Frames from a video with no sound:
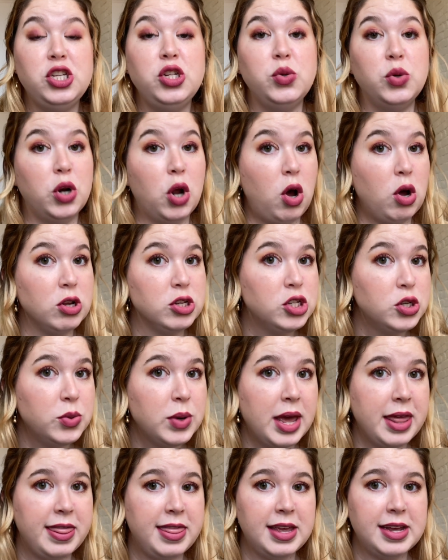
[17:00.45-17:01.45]
You could also
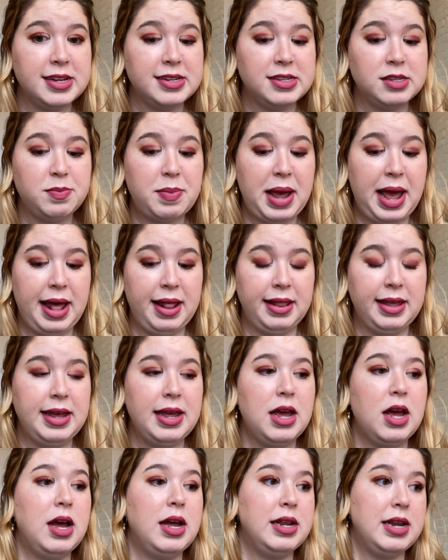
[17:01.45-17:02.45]
get this
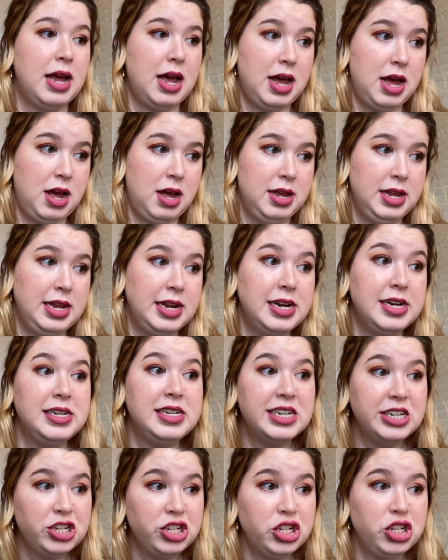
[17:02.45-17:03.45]
palette, in
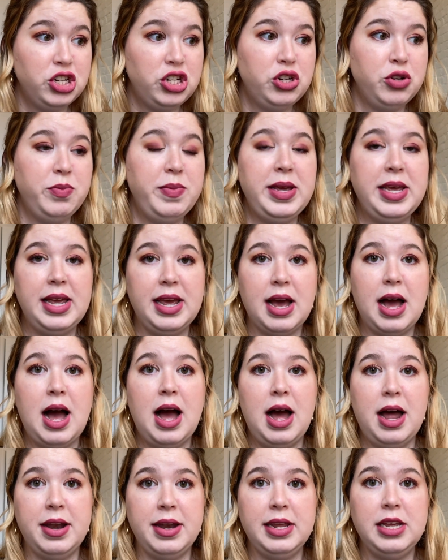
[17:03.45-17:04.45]
addition to being
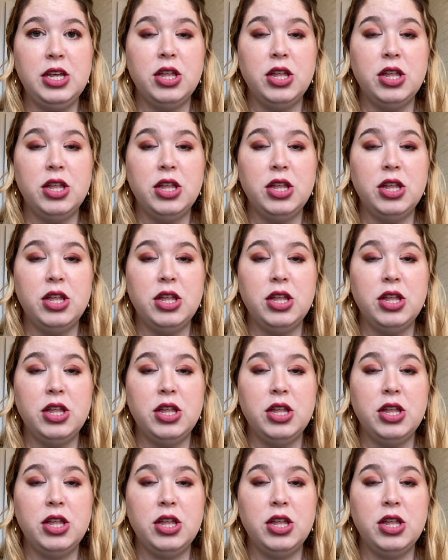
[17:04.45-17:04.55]
on